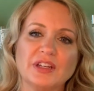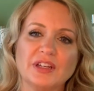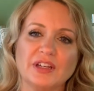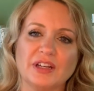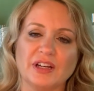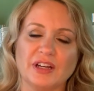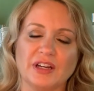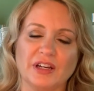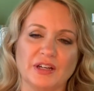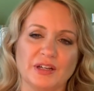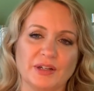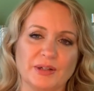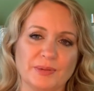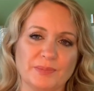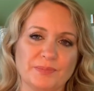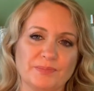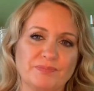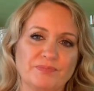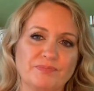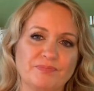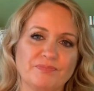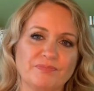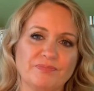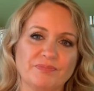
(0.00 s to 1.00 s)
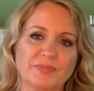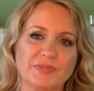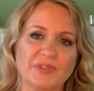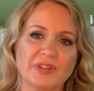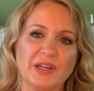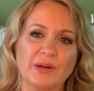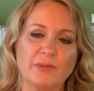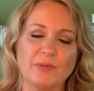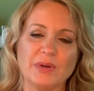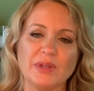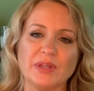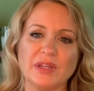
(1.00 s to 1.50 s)

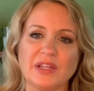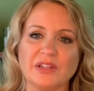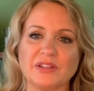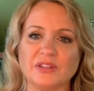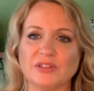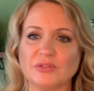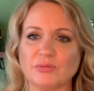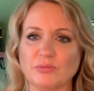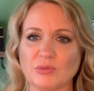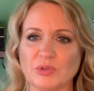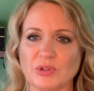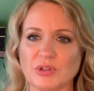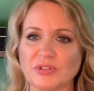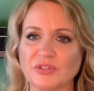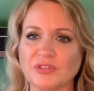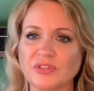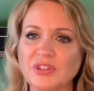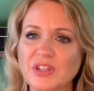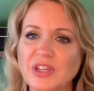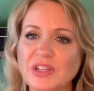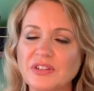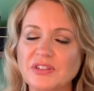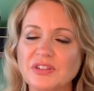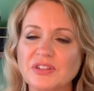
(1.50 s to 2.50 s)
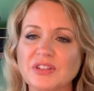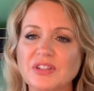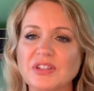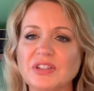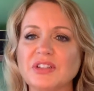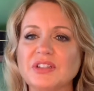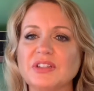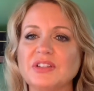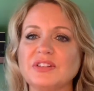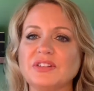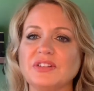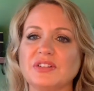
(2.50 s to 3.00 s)
That way that's where the scent
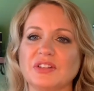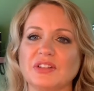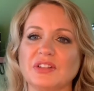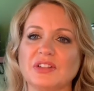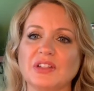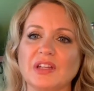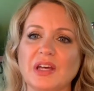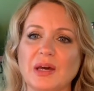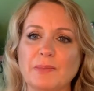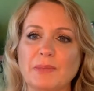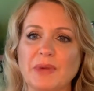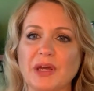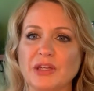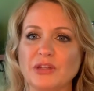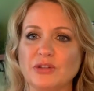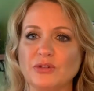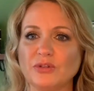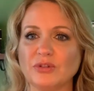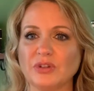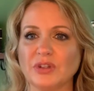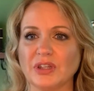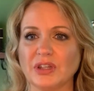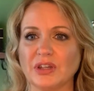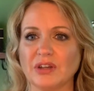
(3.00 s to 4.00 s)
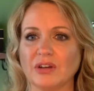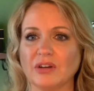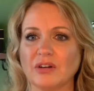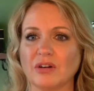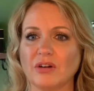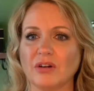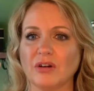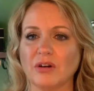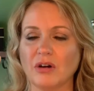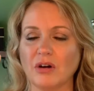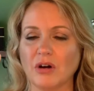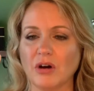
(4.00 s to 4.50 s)
is, and I'm not using
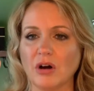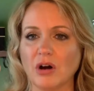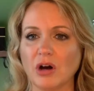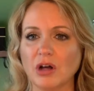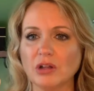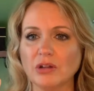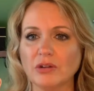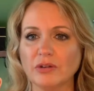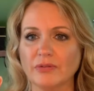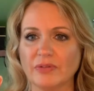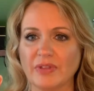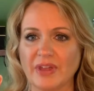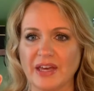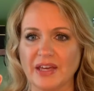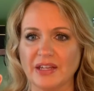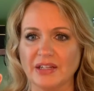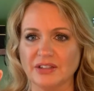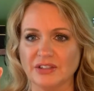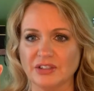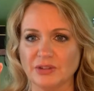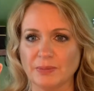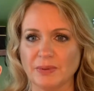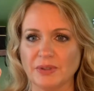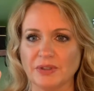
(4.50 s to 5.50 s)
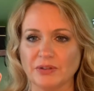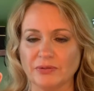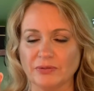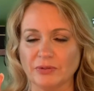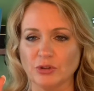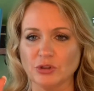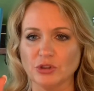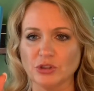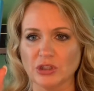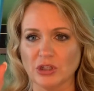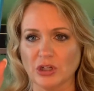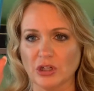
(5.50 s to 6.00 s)
all of that expensive
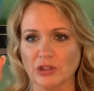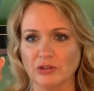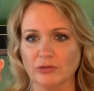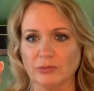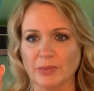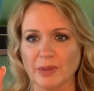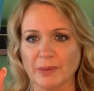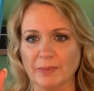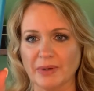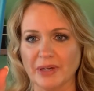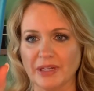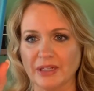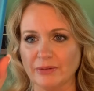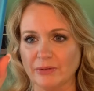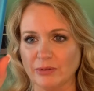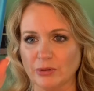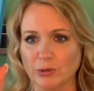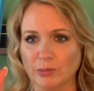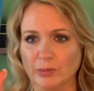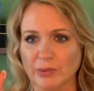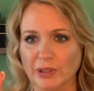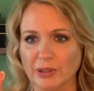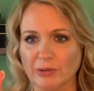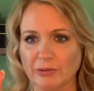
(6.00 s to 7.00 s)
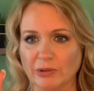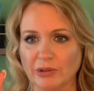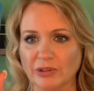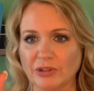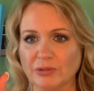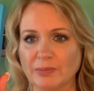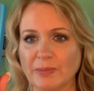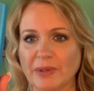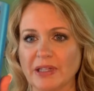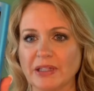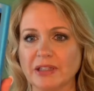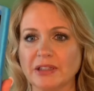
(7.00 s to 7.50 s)
lotion all over my body where nobody can really
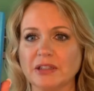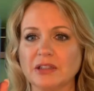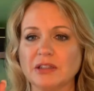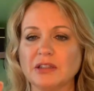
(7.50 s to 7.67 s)
smell it.